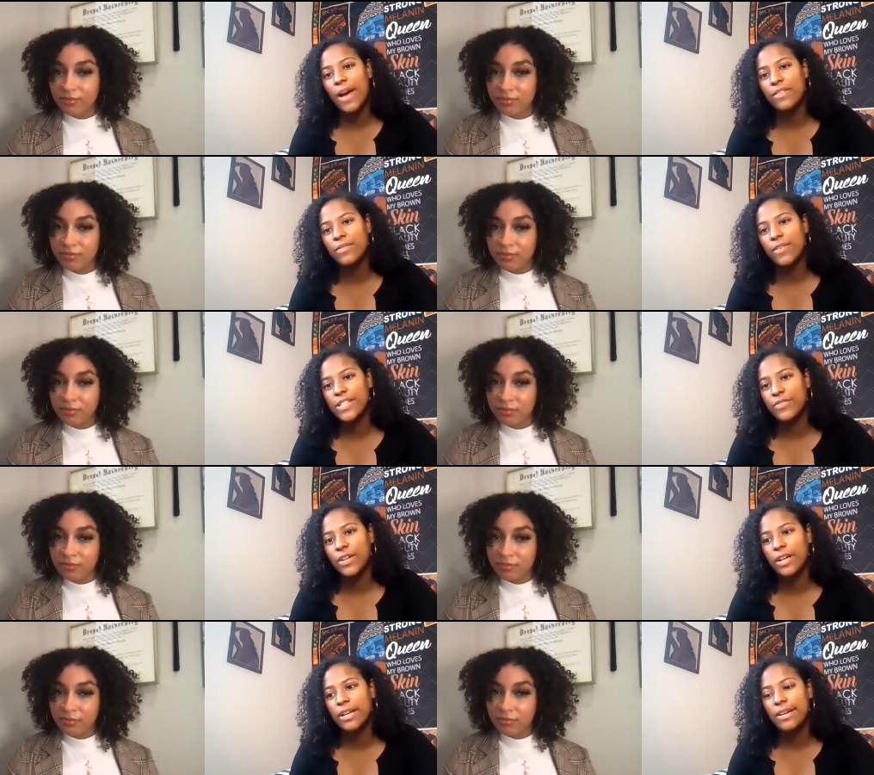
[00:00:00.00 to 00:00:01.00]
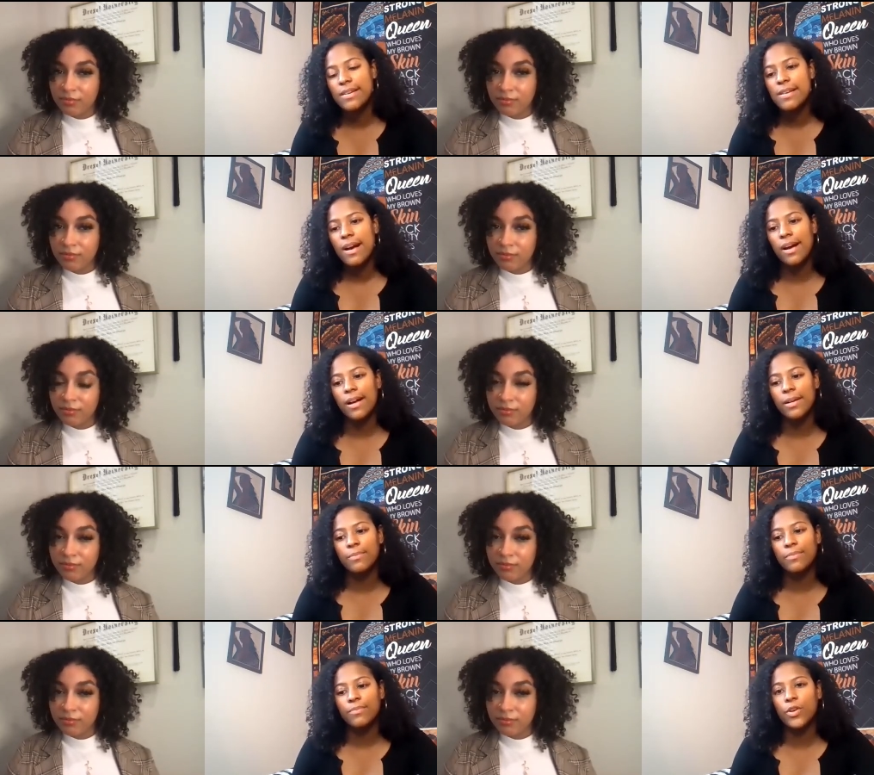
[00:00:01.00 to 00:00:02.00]
Speaker 1: you have advice for
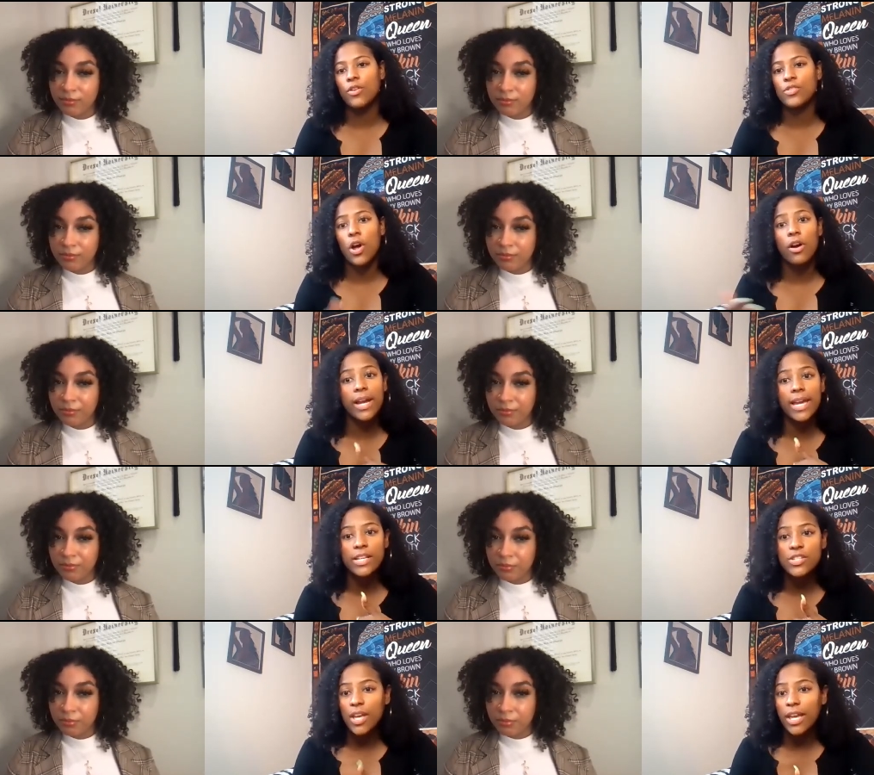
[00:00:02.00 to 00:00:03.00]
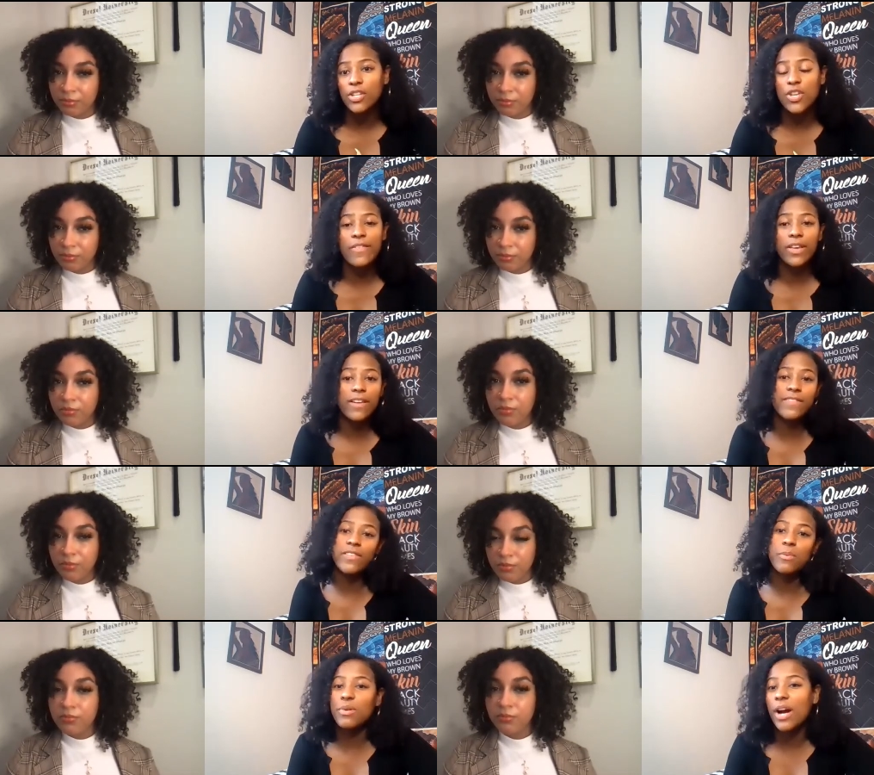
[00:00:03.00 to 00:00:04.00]
um, girls our age? Like, do you have like a
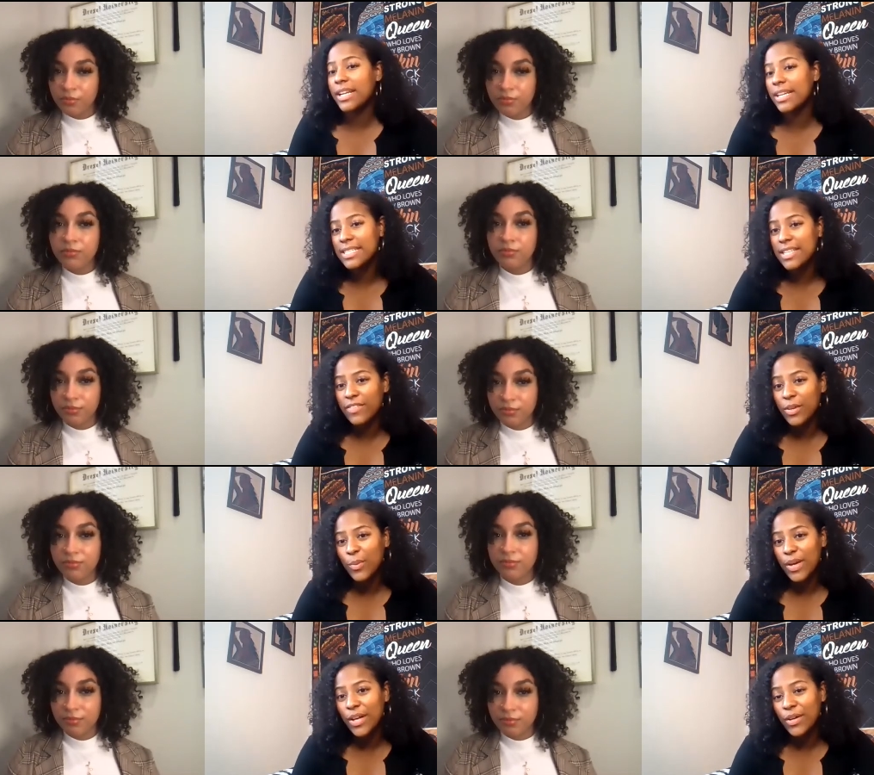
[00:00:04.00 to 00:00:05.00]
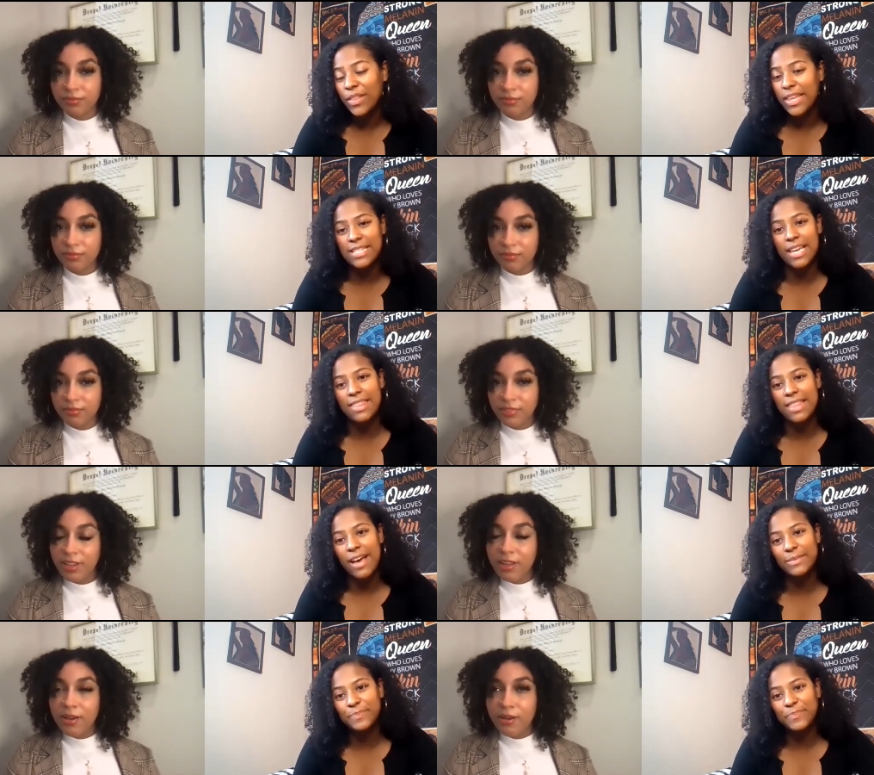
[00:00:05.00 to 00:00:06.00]
favorite product, if you will, things like
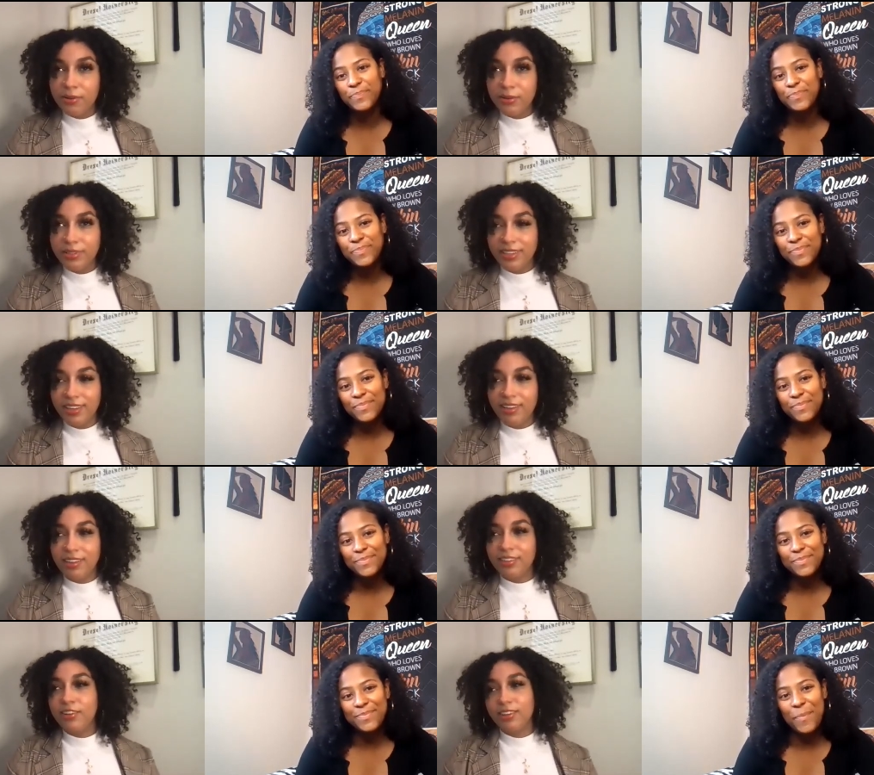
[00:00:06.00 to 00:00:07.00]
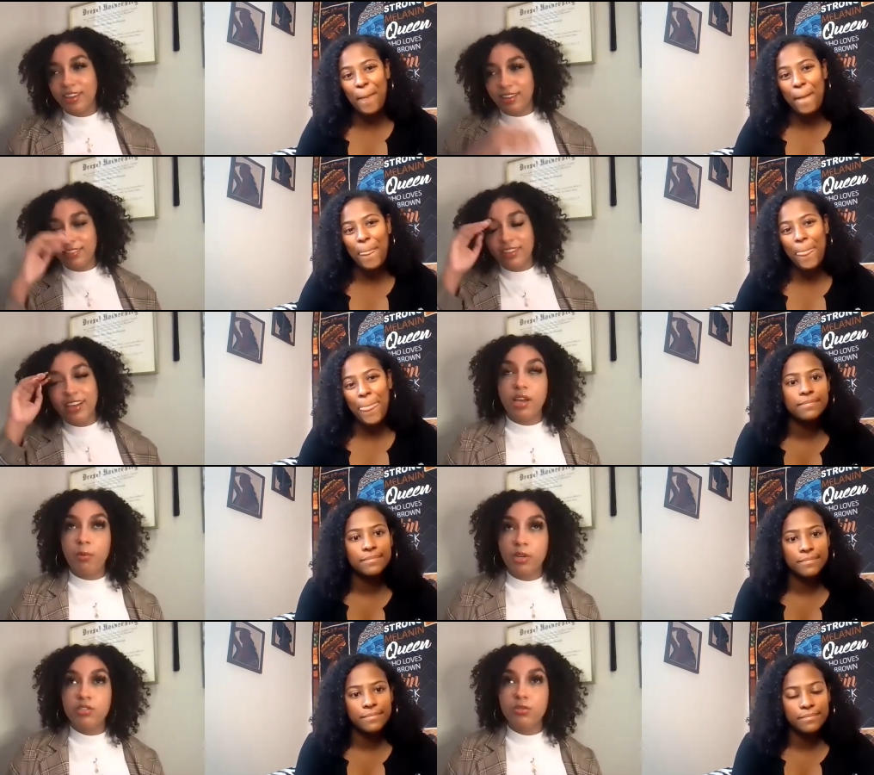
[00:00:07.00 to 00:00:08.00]
that?
Speaker 2: Oh yeah. Okay. I
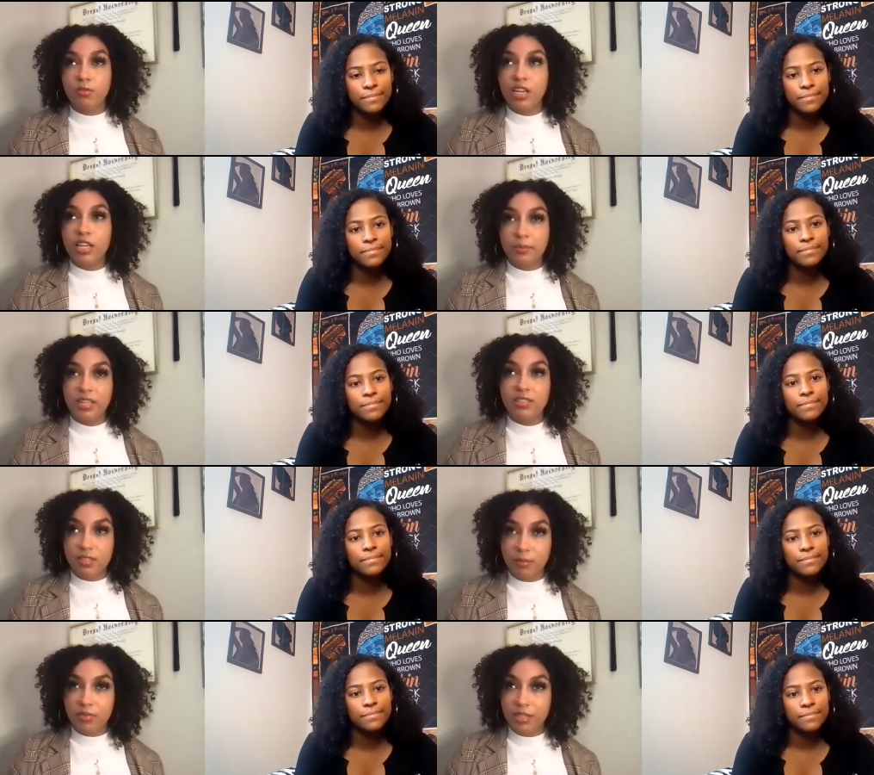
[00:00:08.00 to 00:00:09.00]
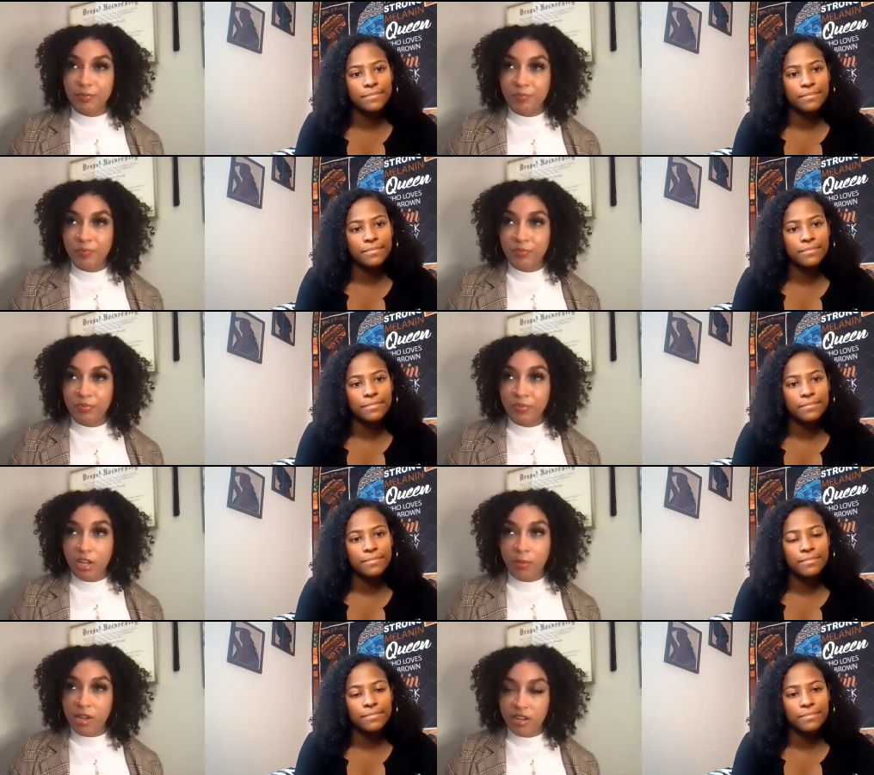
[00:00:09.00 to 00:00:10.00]
were to recommend something, and I'm
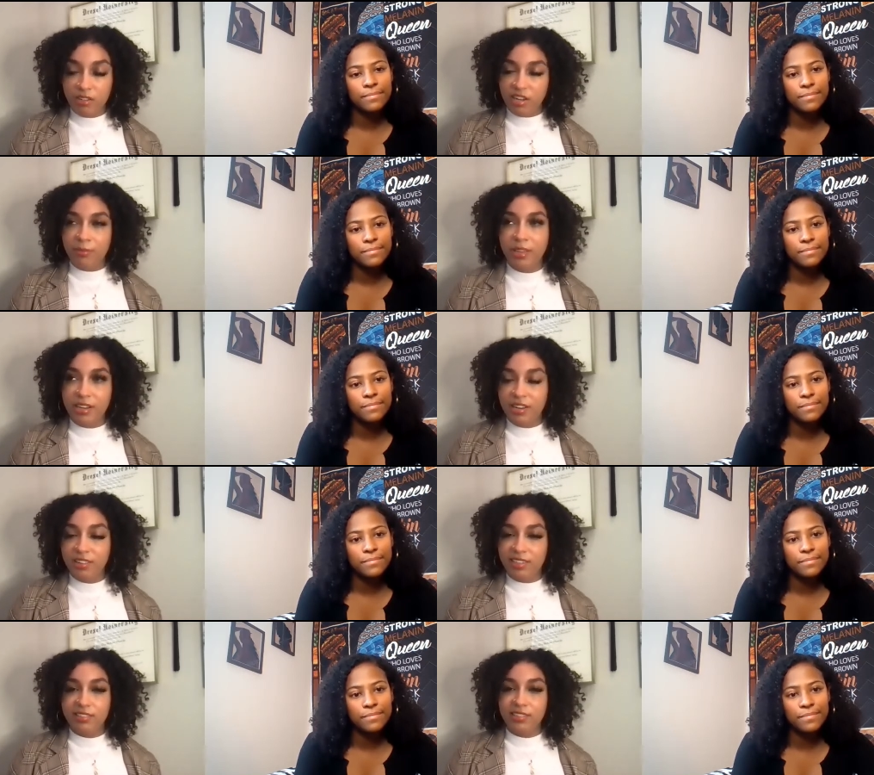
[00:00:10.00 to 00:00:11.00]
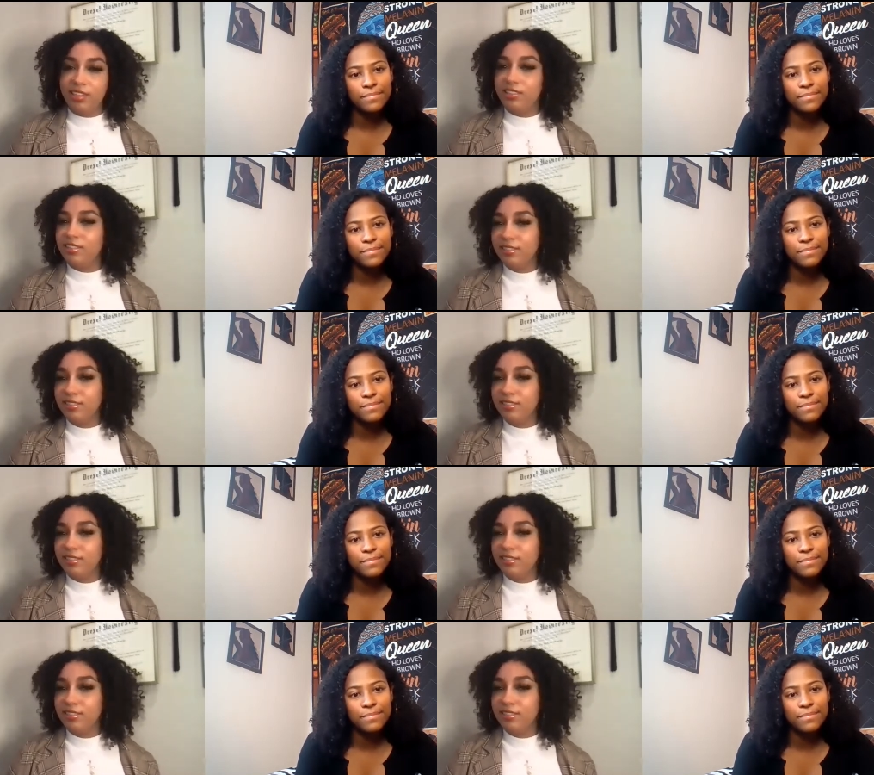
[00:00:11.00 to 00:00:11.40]
not going to recommend anything that's like